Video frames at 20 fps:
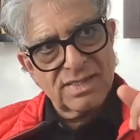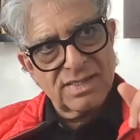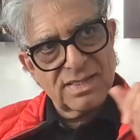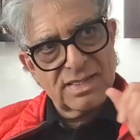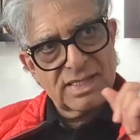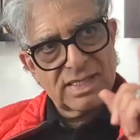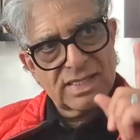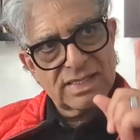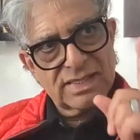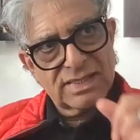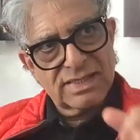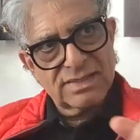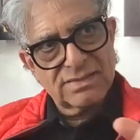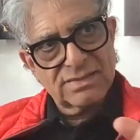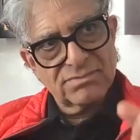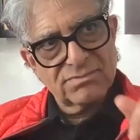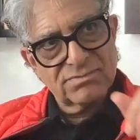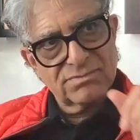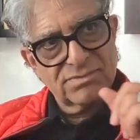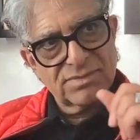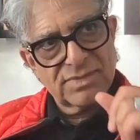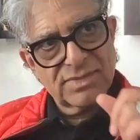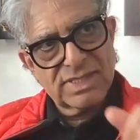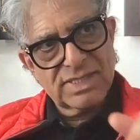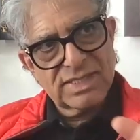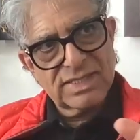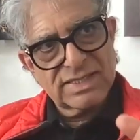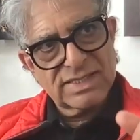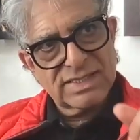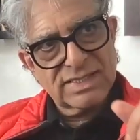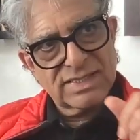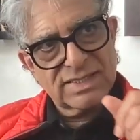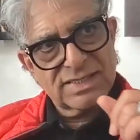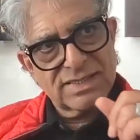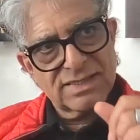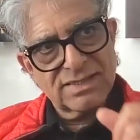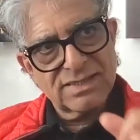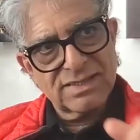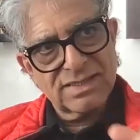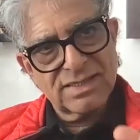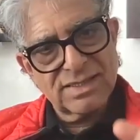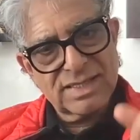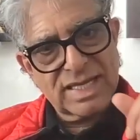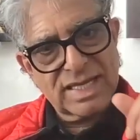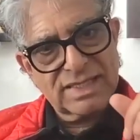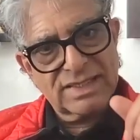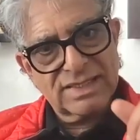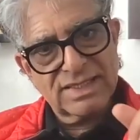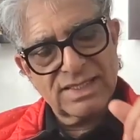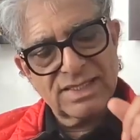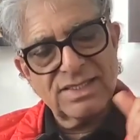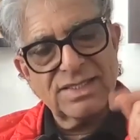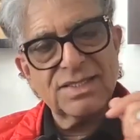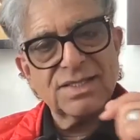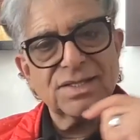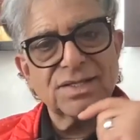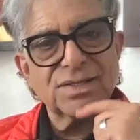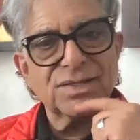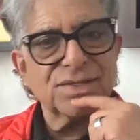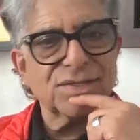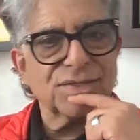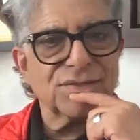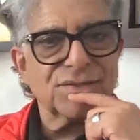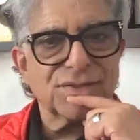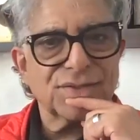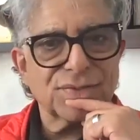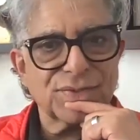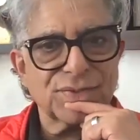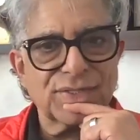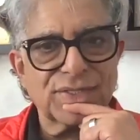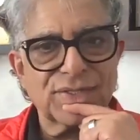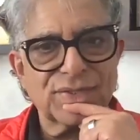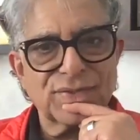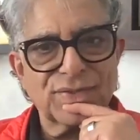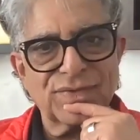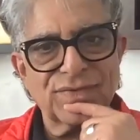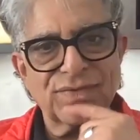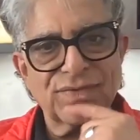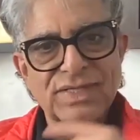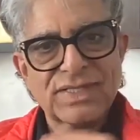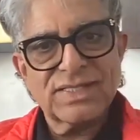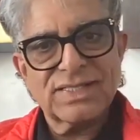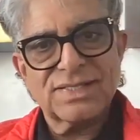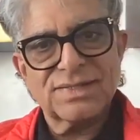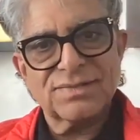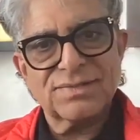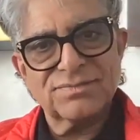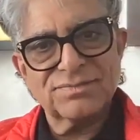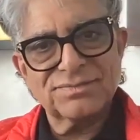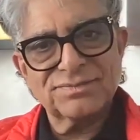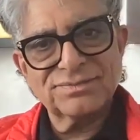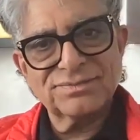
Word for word: that is connected to the universe,